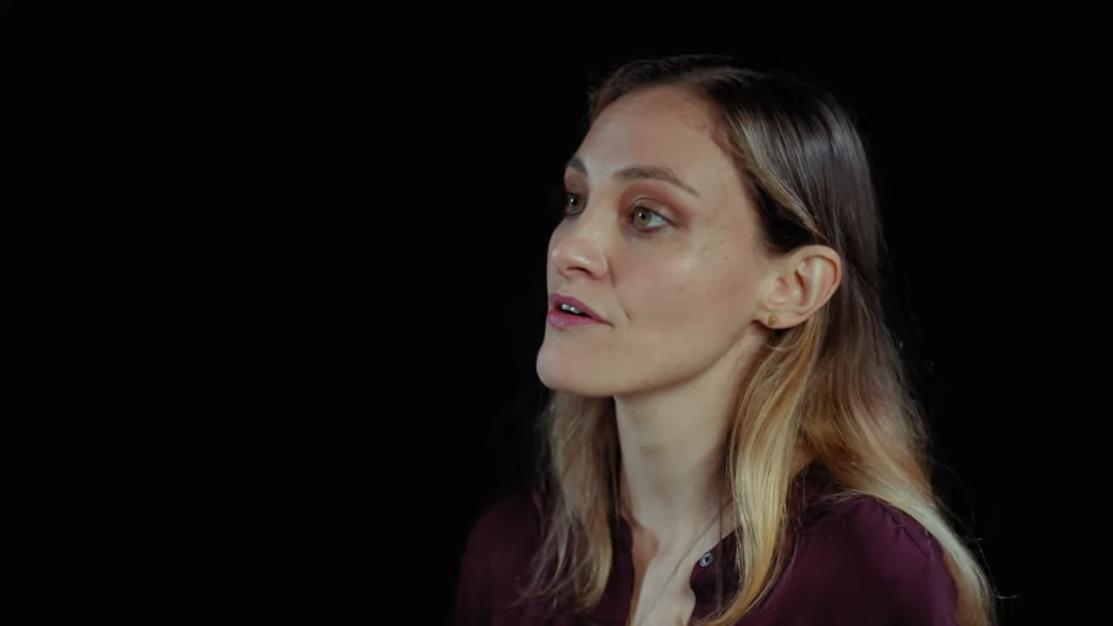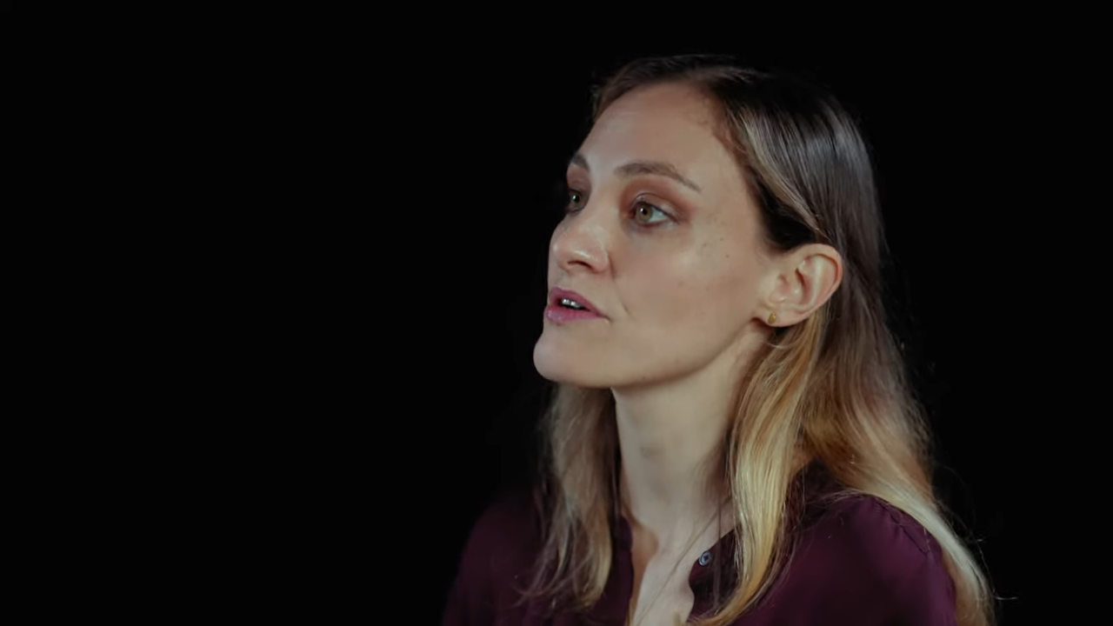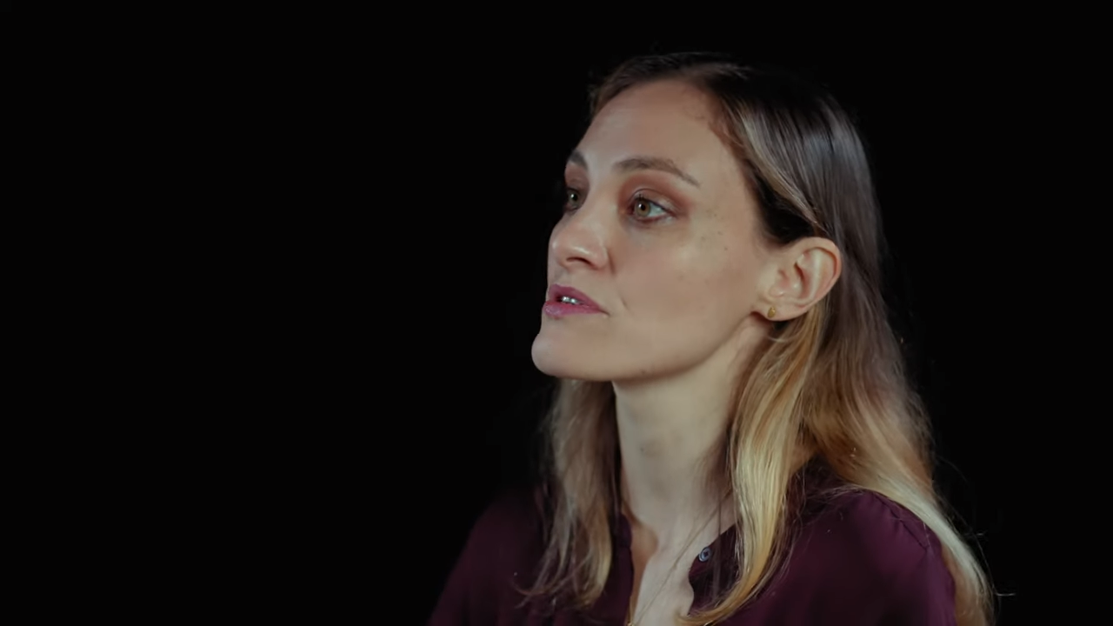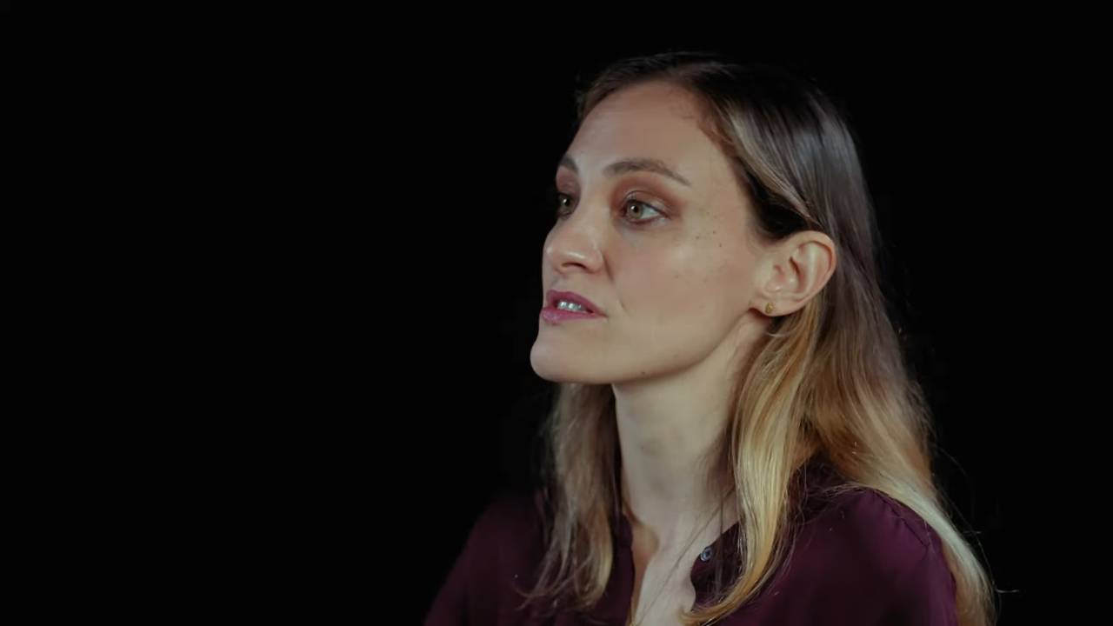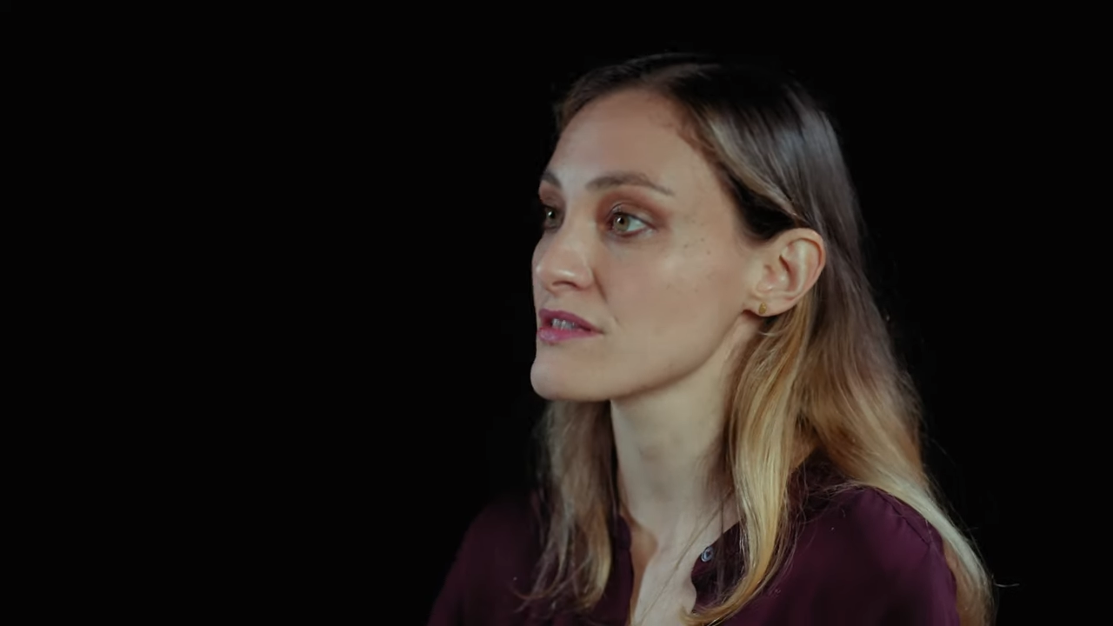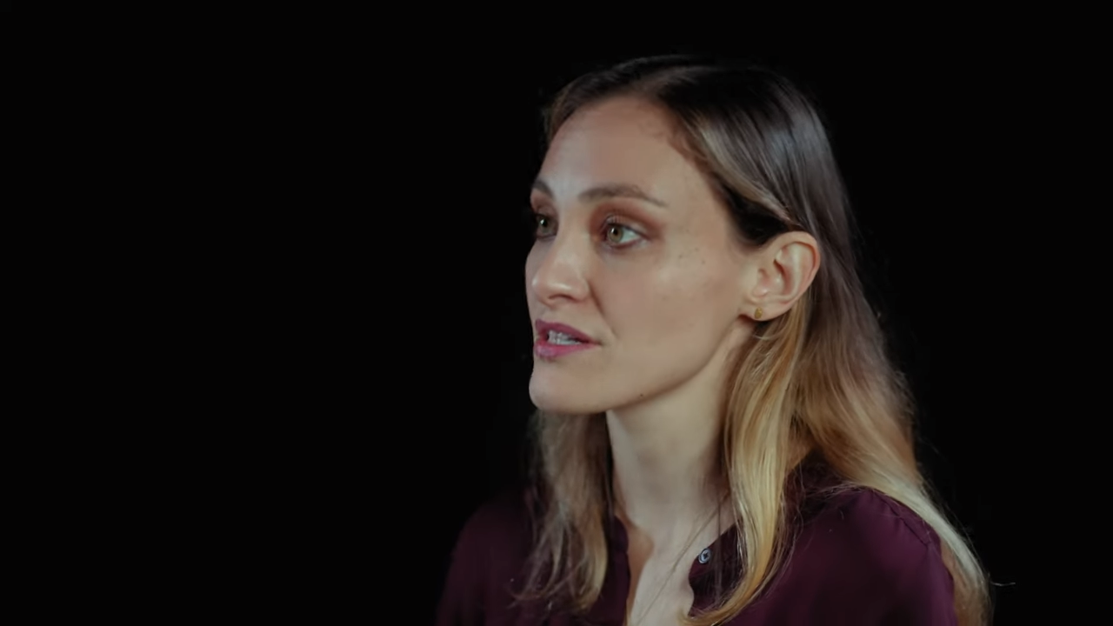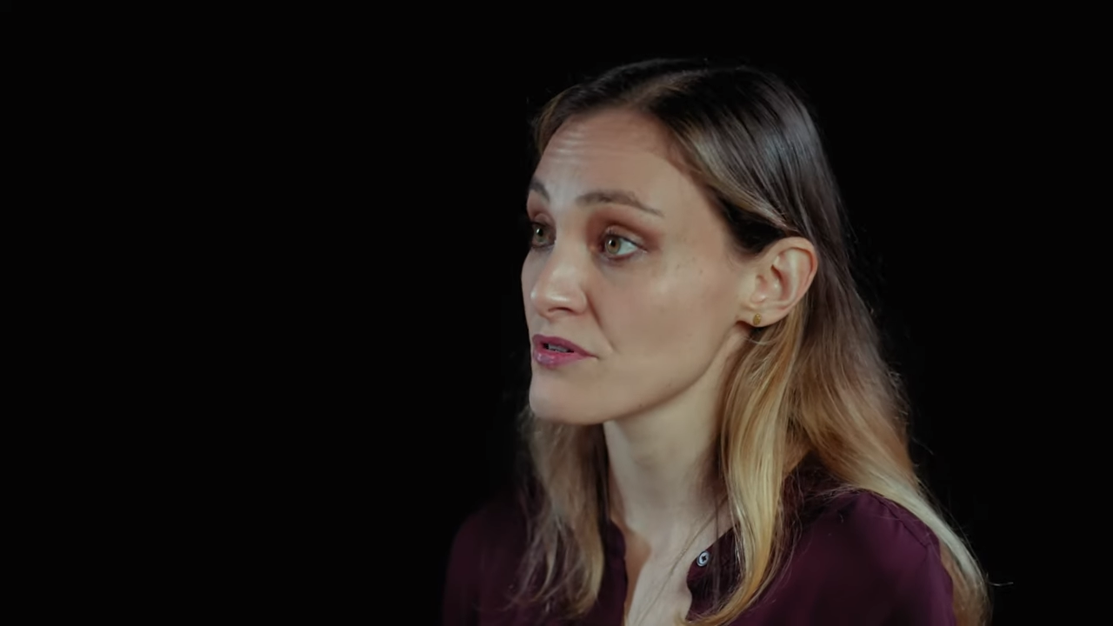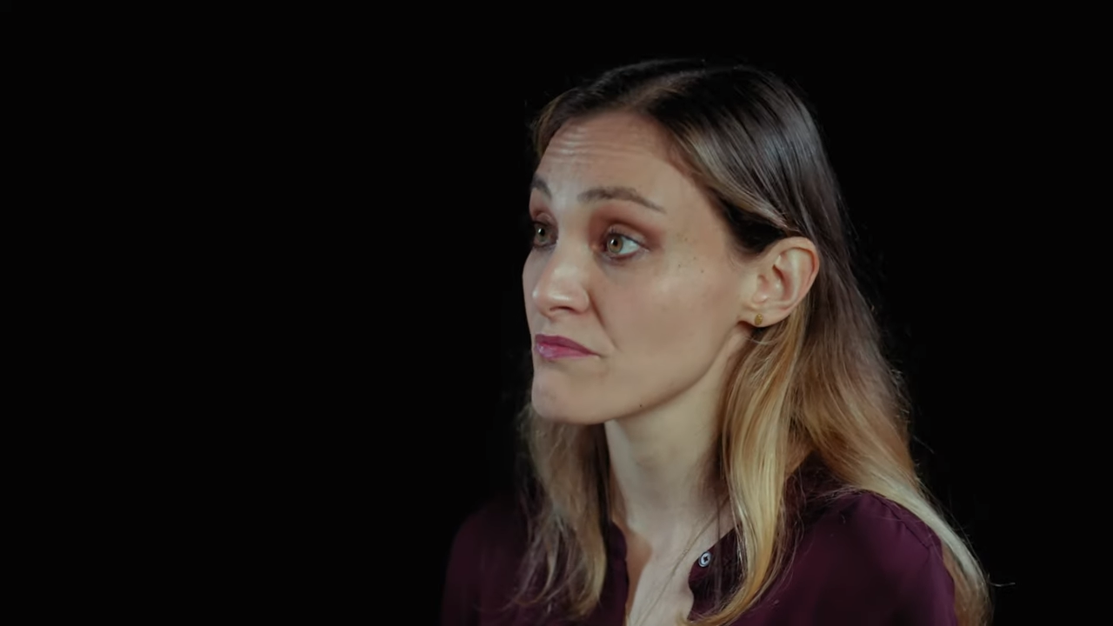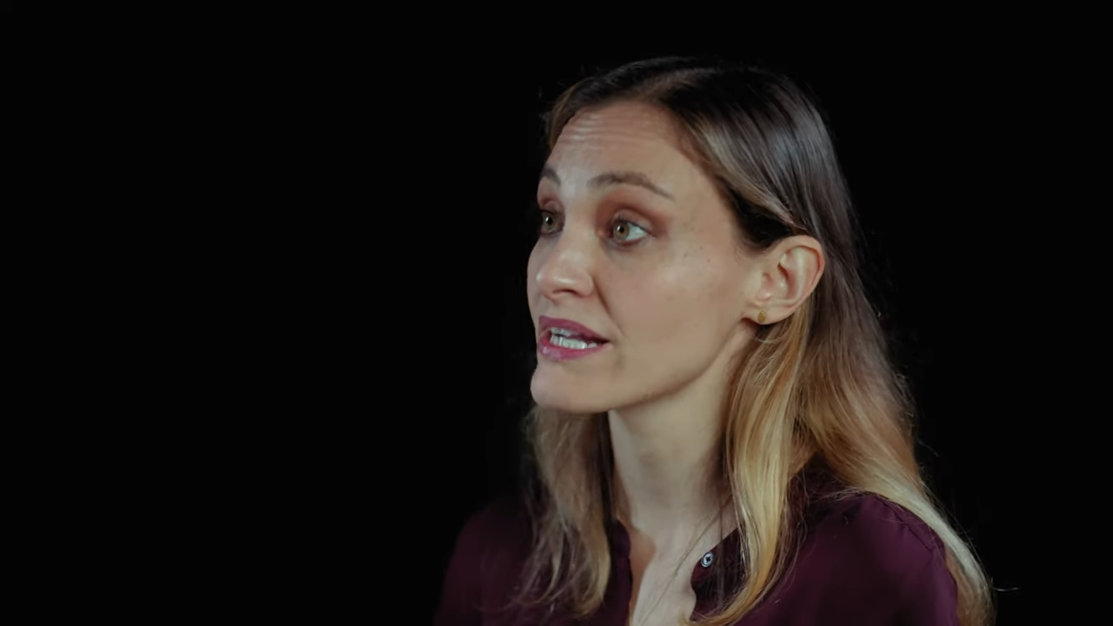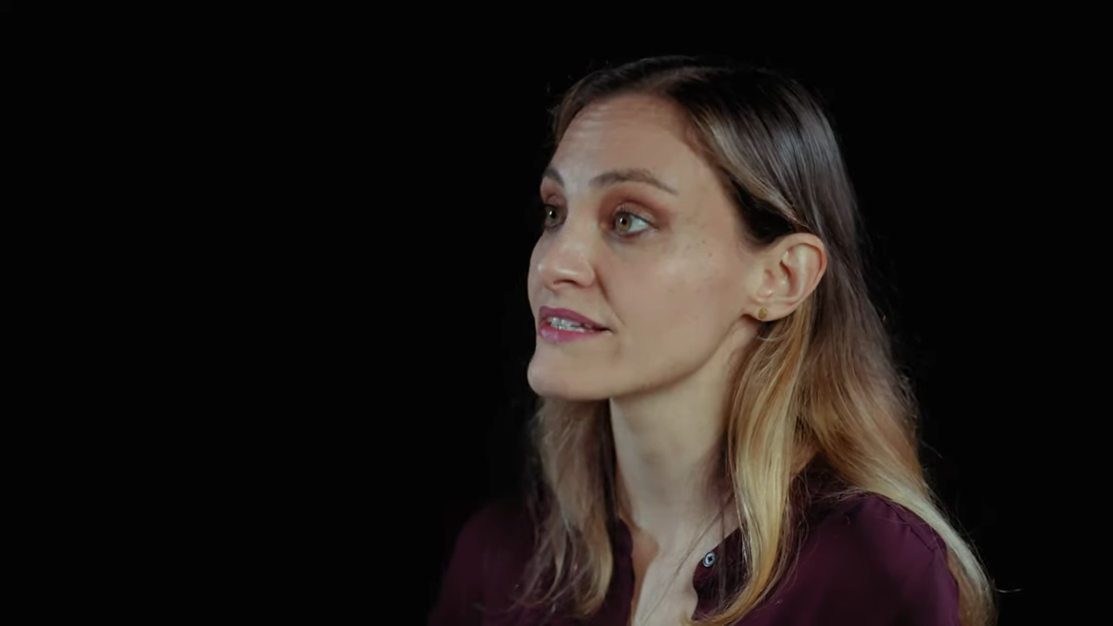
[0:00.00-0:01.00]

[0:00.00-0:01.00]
how it was that they were